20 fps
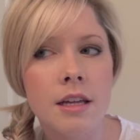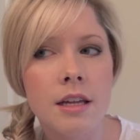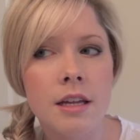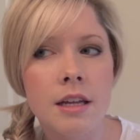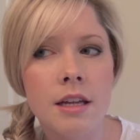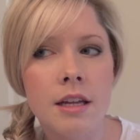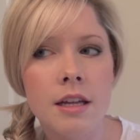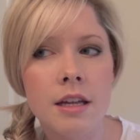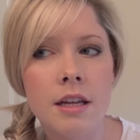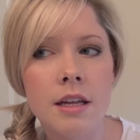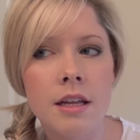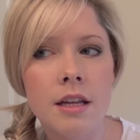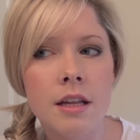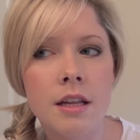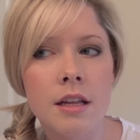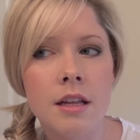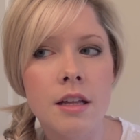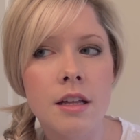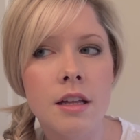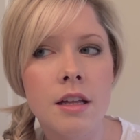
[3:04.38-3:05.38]

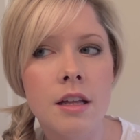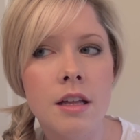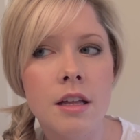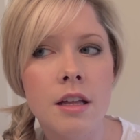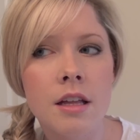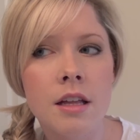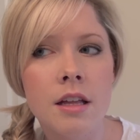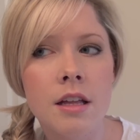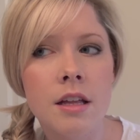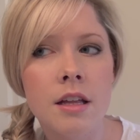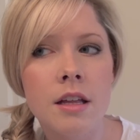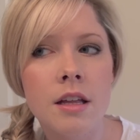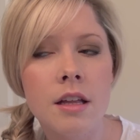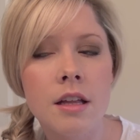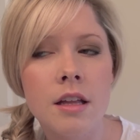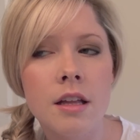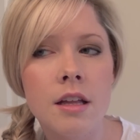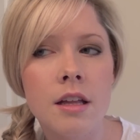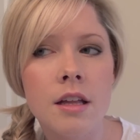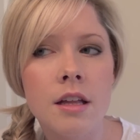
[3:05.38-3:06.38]

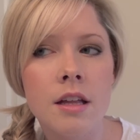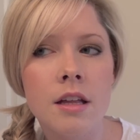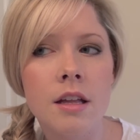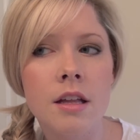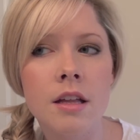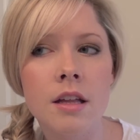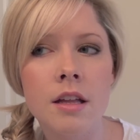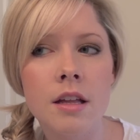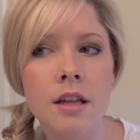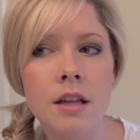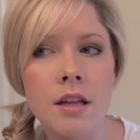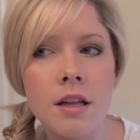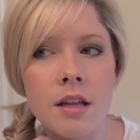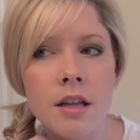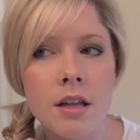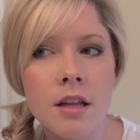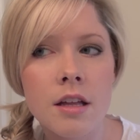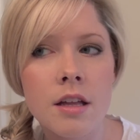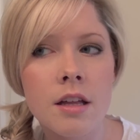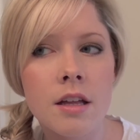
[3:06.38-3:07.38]

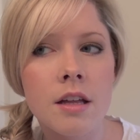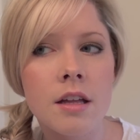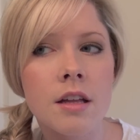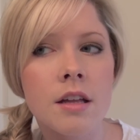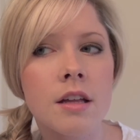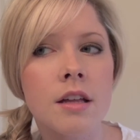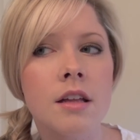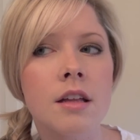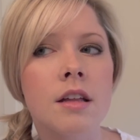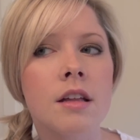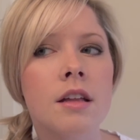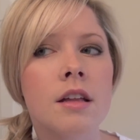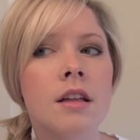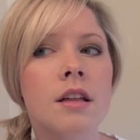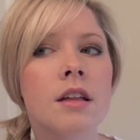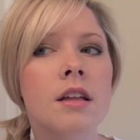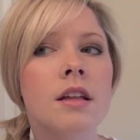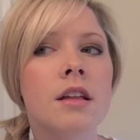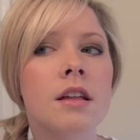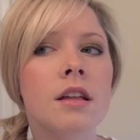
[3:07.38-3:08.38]

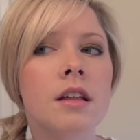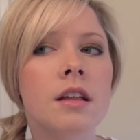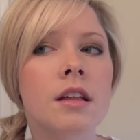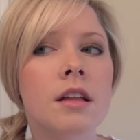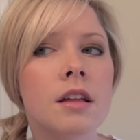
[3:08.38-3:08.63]
(no one is talking)